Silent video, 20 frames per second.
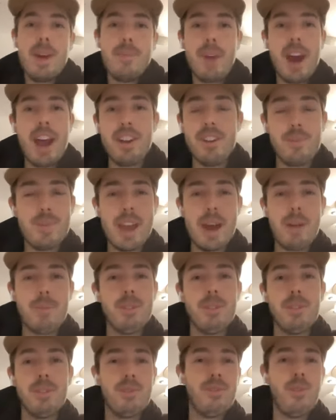yeah, might not be
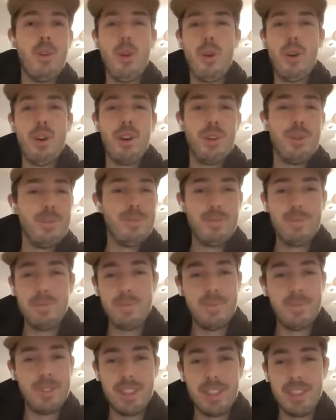able to afford
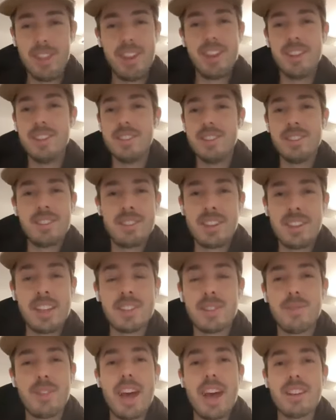these
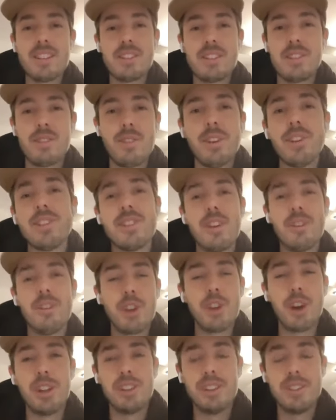tens of thousands of
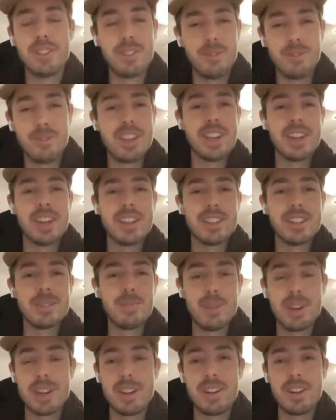dollars of
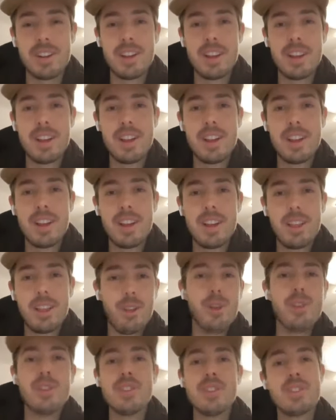tickets, but
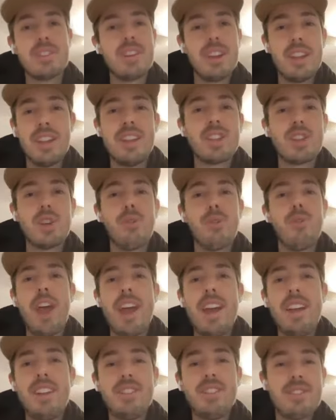those initial
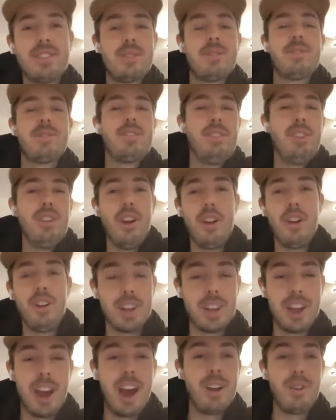fans, you
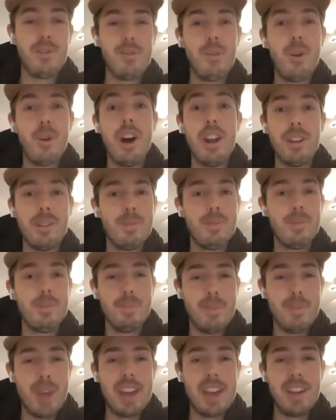know, kind of what
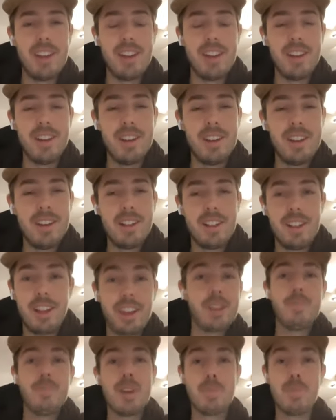made
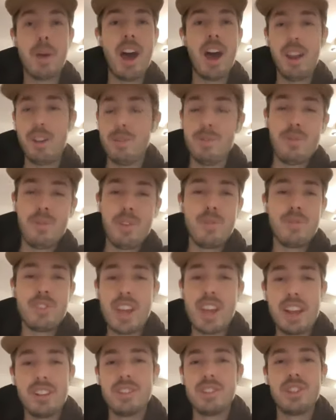like a big part of, of